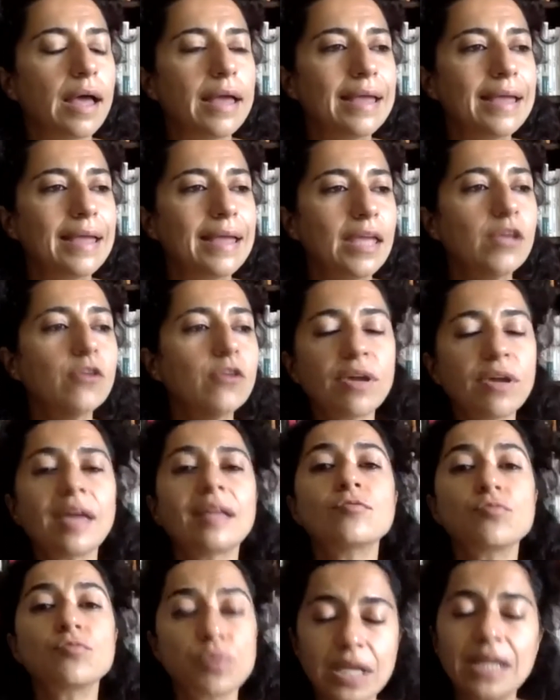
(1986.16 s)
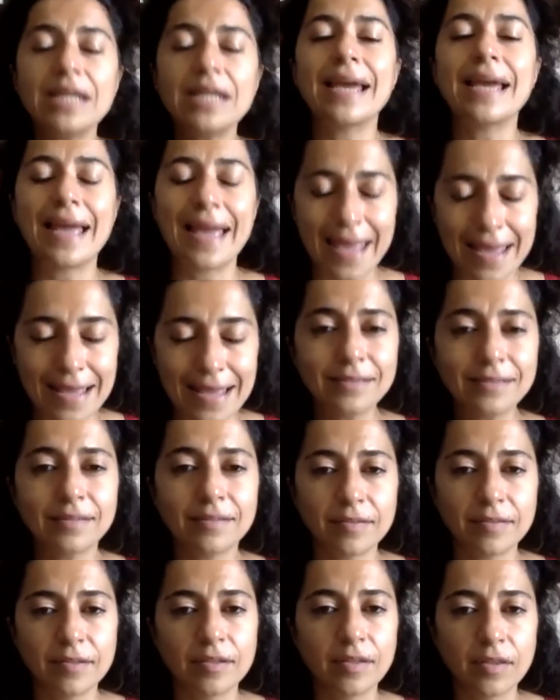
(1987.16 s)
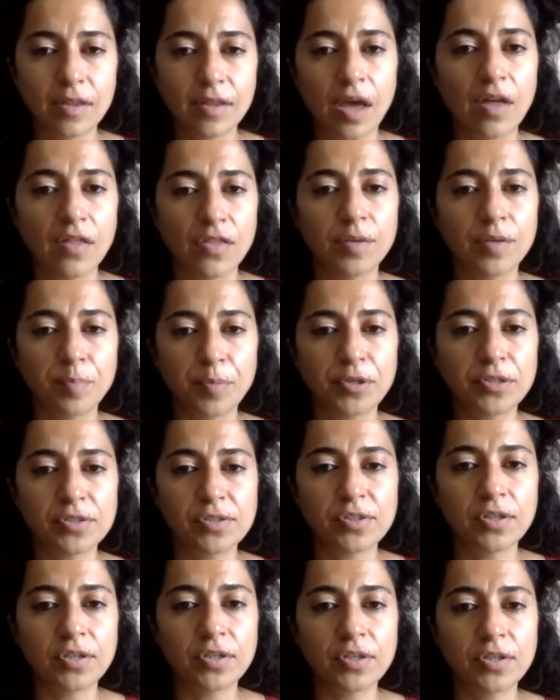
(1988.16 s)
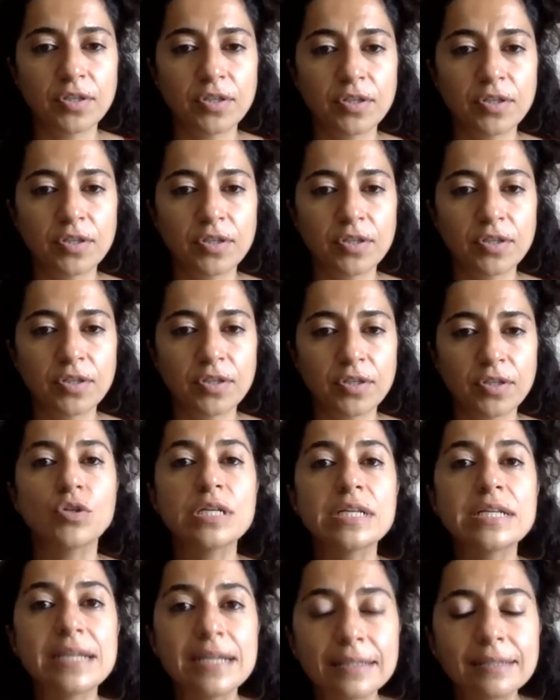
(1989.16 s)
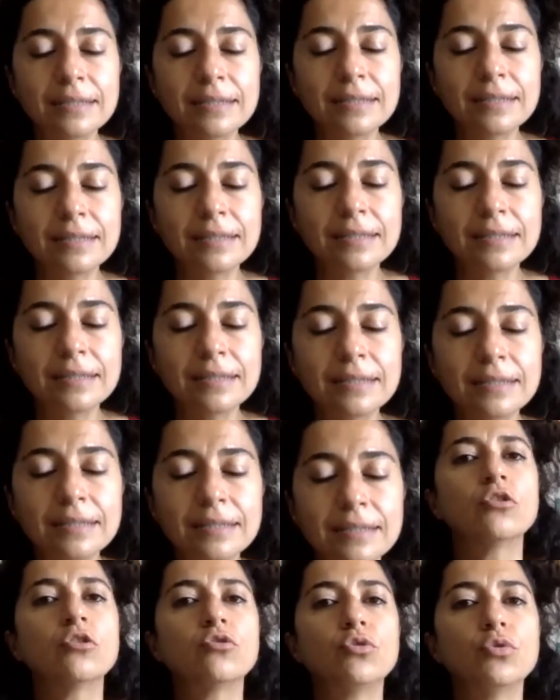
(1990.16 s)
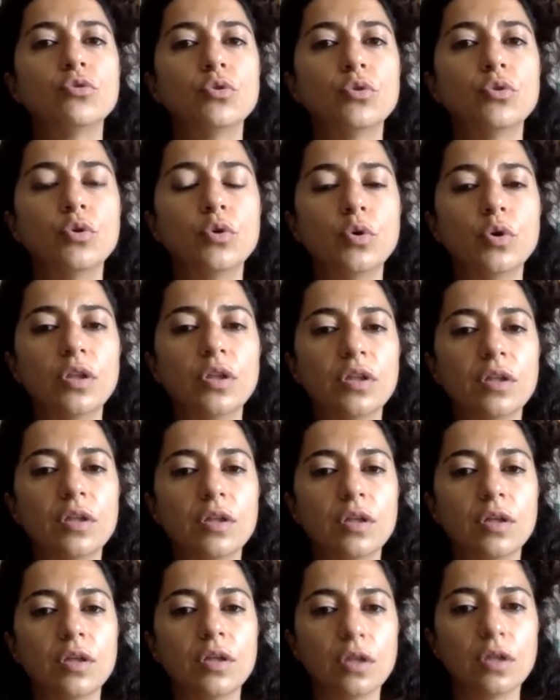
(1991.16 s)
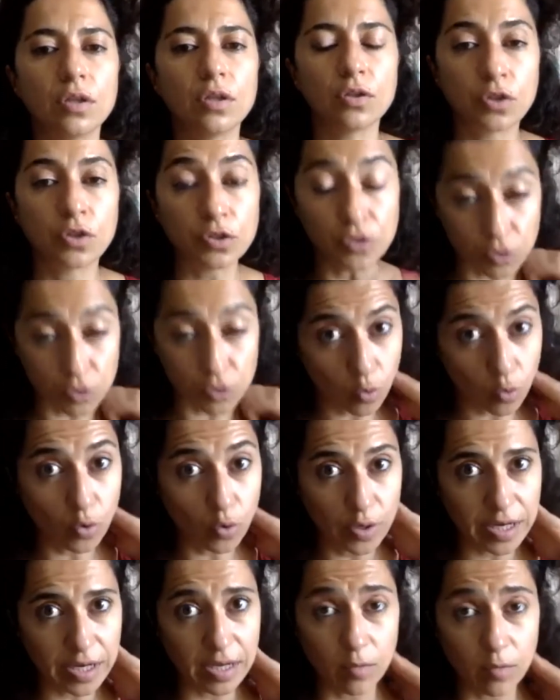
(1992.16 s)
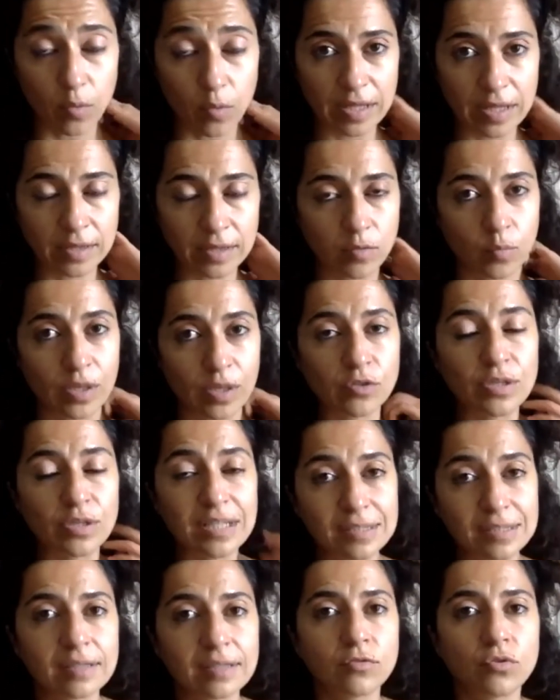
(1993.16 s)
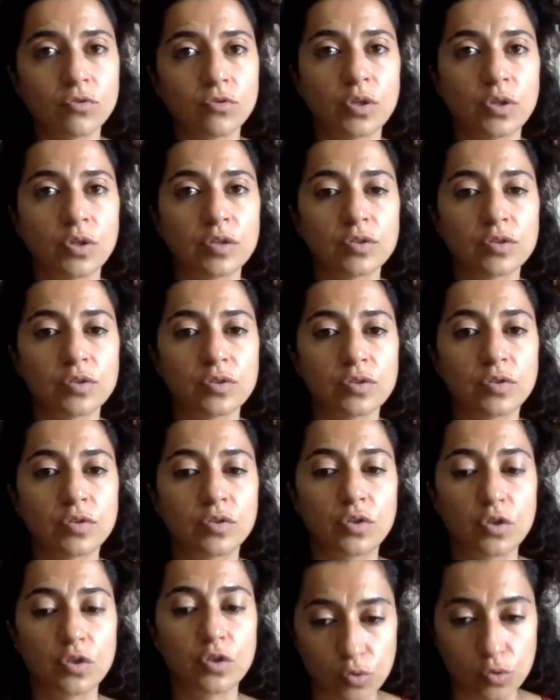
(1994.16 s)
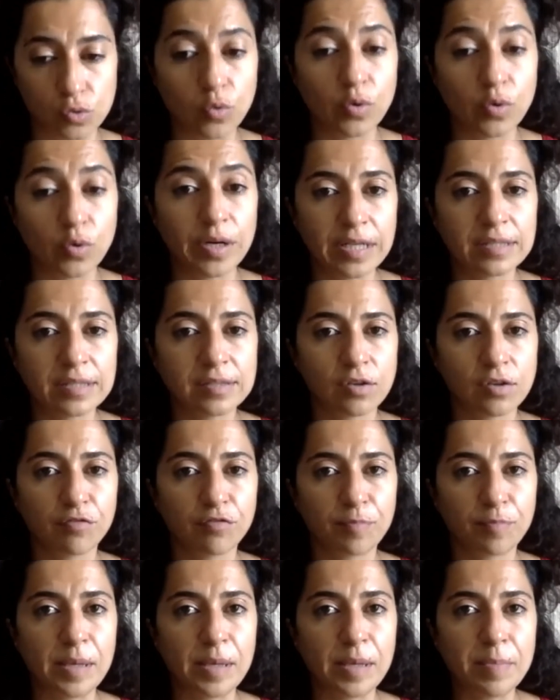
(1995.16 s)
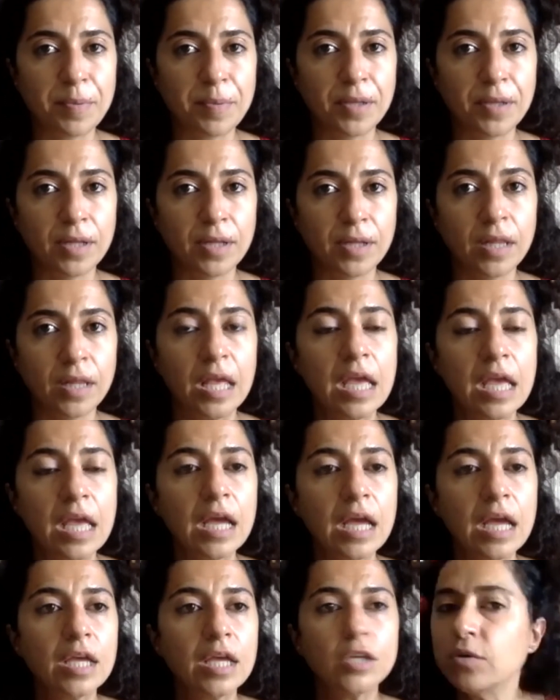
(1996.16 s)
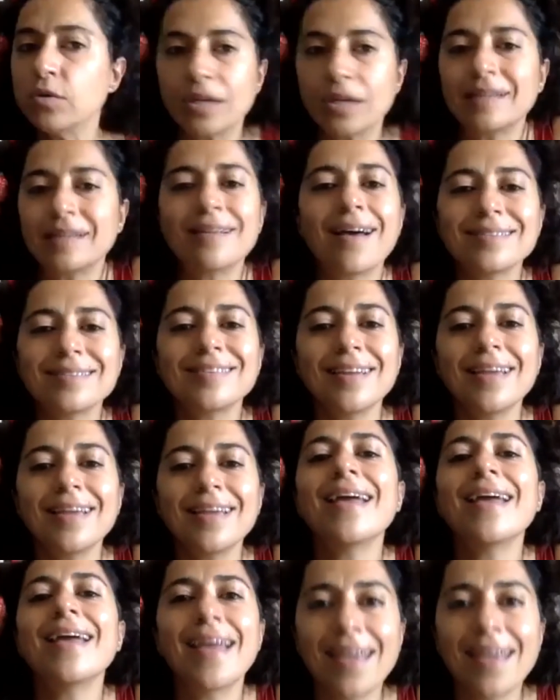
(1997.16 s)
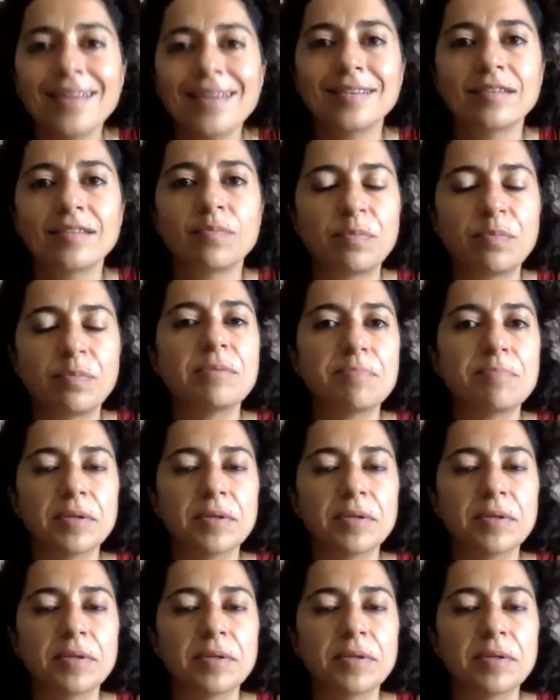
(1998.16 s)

you can really hate the other person, but then when you listen to the story, when you listen to the stories of people, you cannot hate people